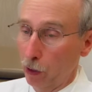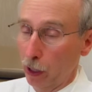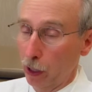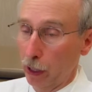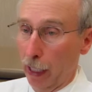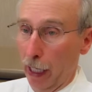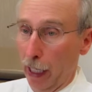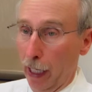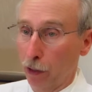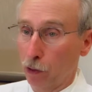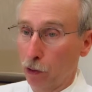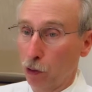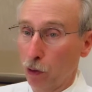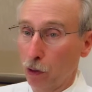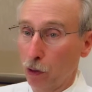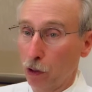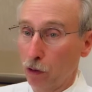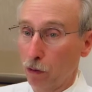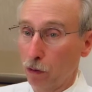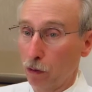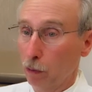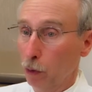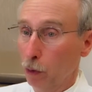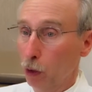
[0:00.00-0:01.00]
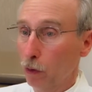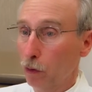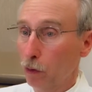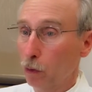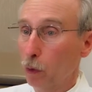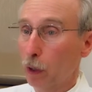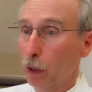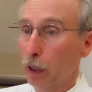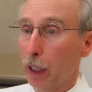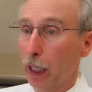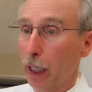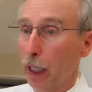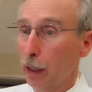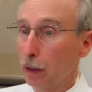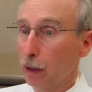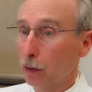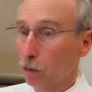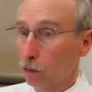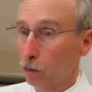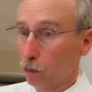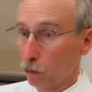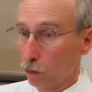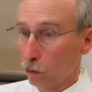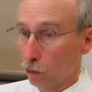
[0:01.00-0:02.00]
The cancer is removed with a
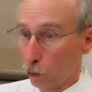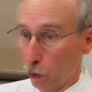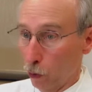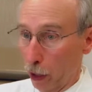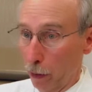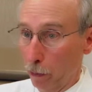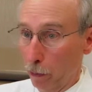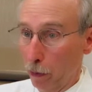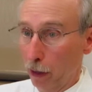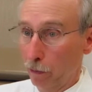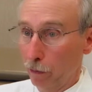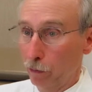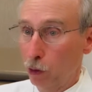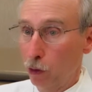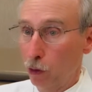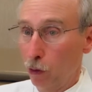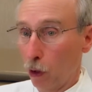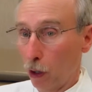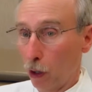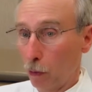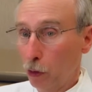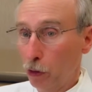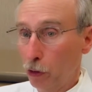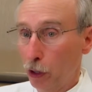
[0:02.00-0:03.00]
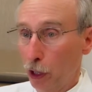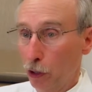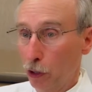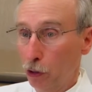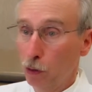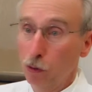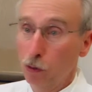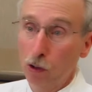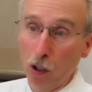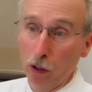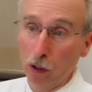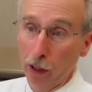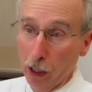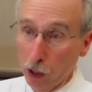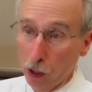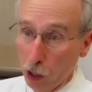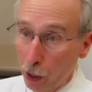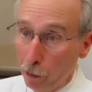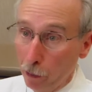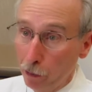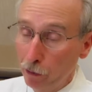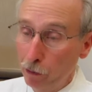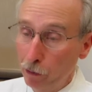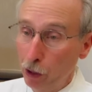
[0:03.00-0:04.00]
rim of normal tissue called a
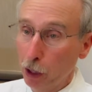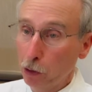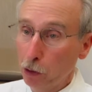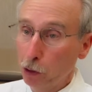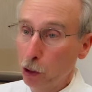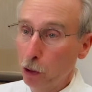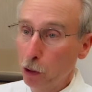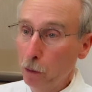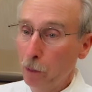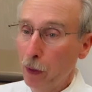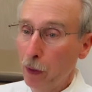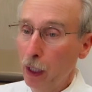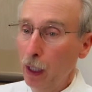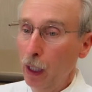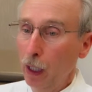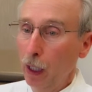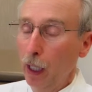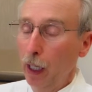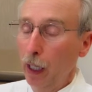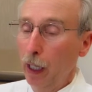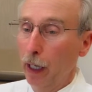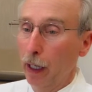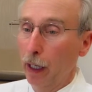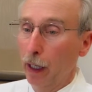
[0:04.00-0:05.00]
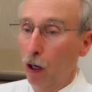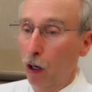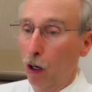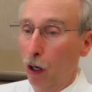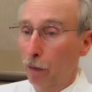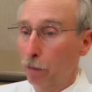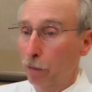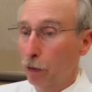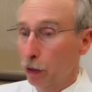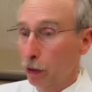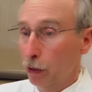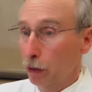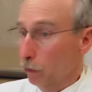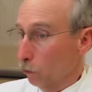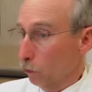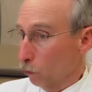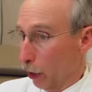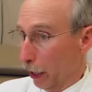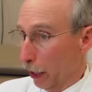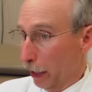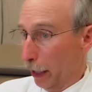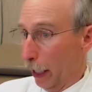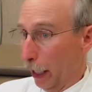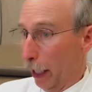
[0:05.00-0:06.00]
lump of tissue. Often
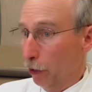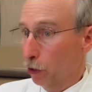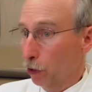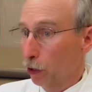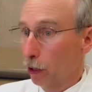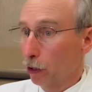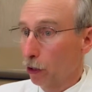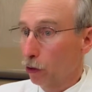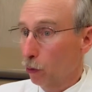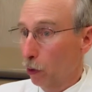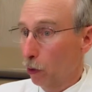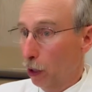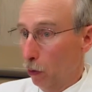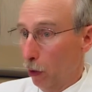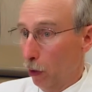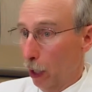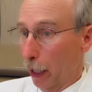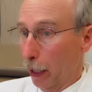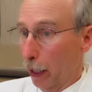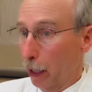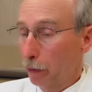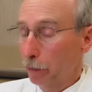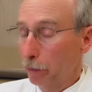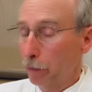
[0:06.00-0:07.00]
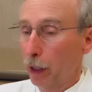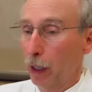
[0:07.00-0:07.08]
radiation is required,